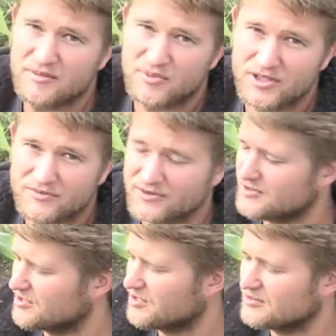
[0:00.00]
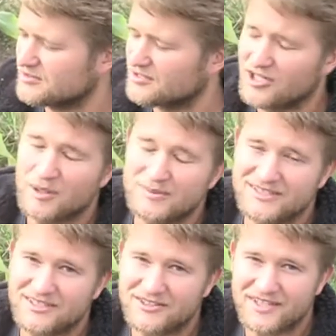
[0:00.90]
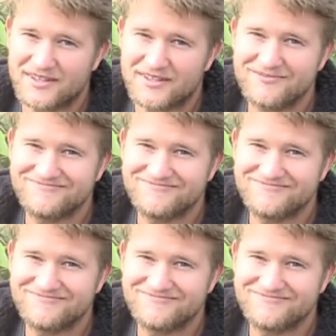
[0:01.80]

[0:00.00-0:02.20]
beautiful gold cobs underneath.